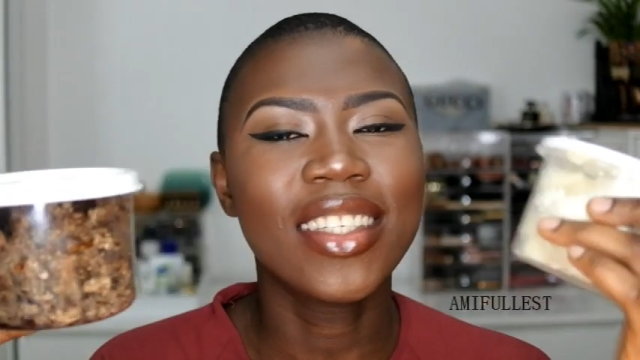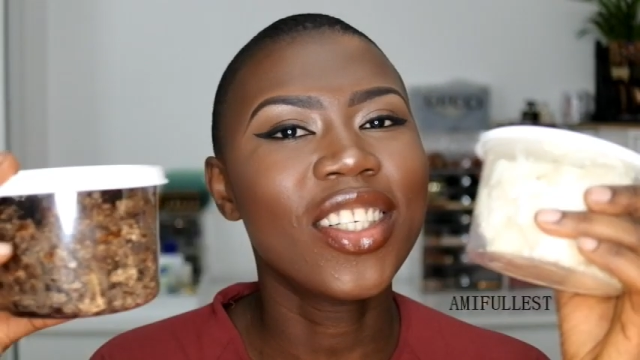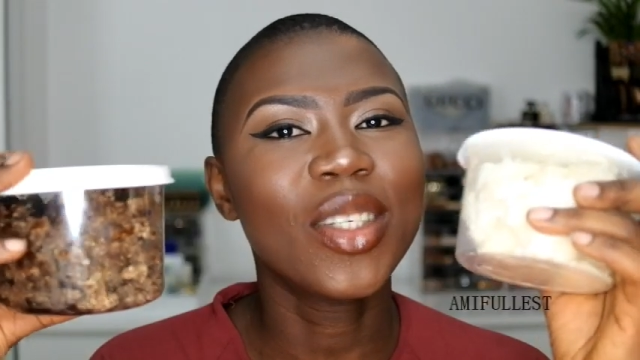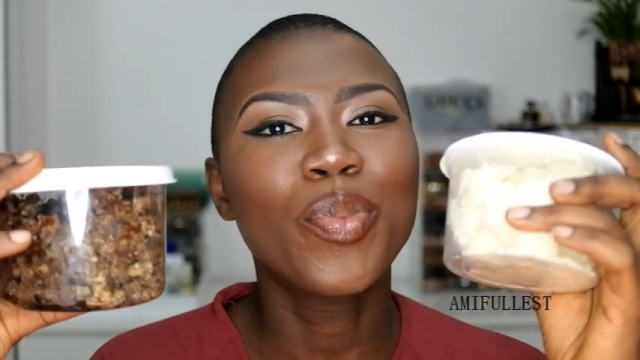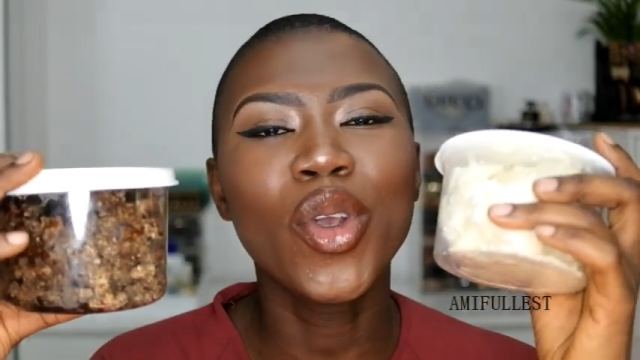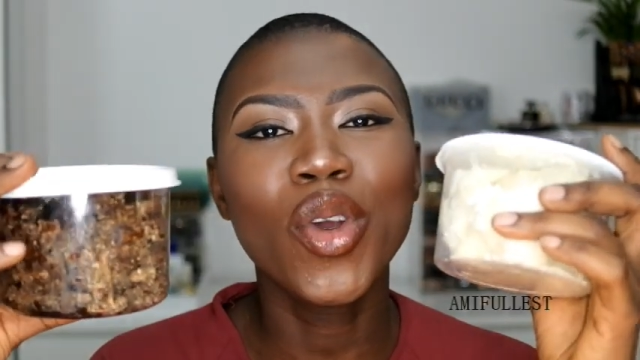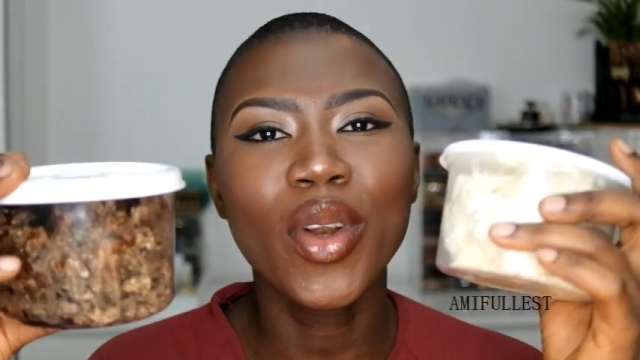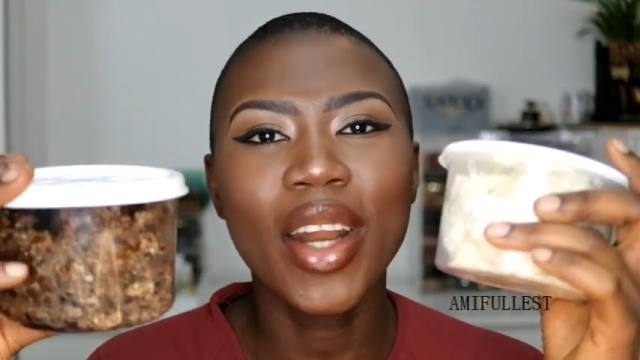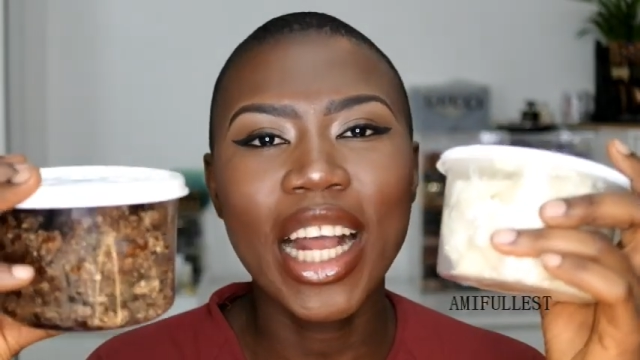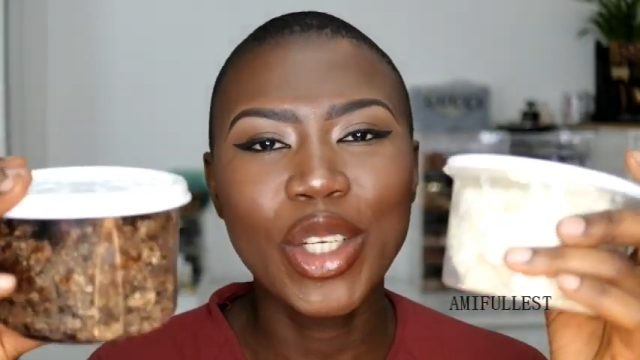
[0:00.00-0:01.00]
It's just
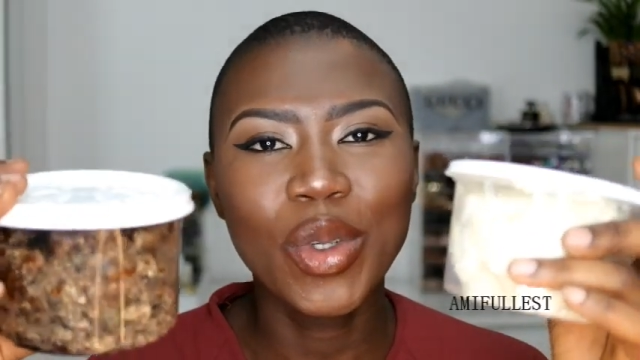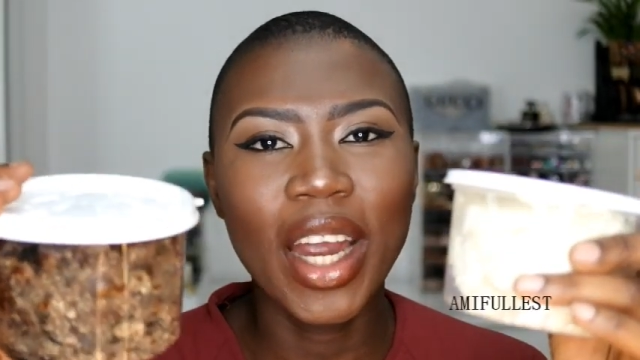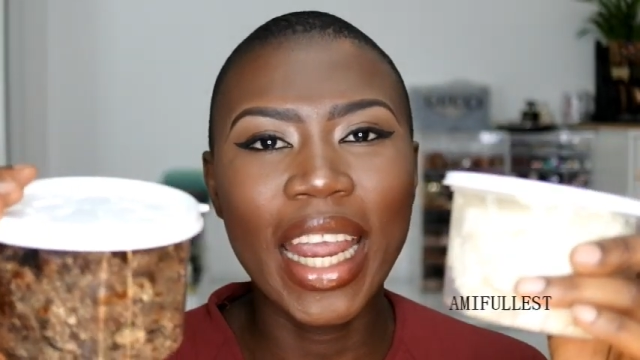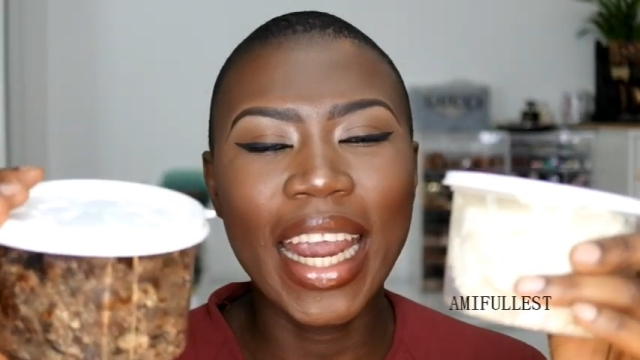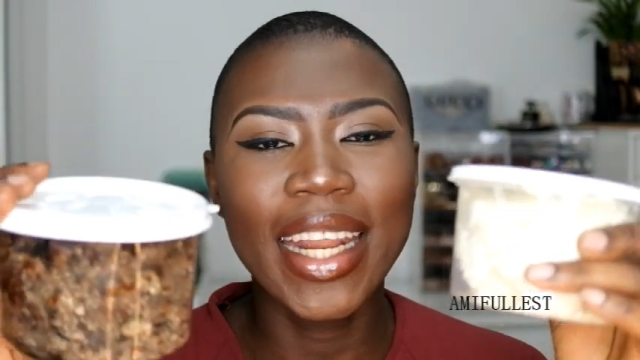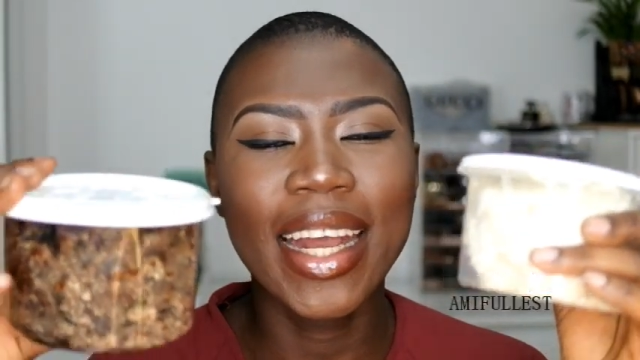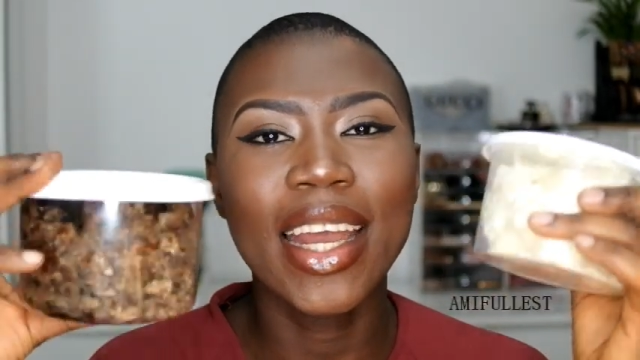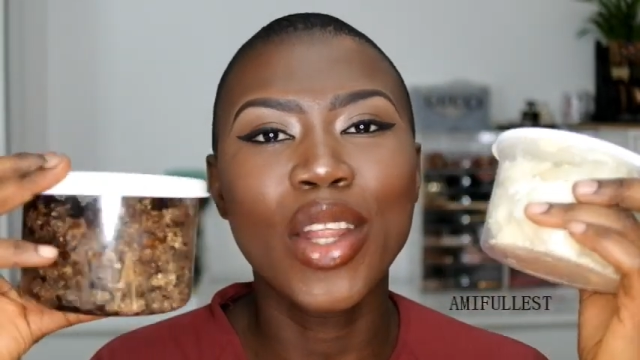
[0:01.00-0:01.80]
pure natural ingredient,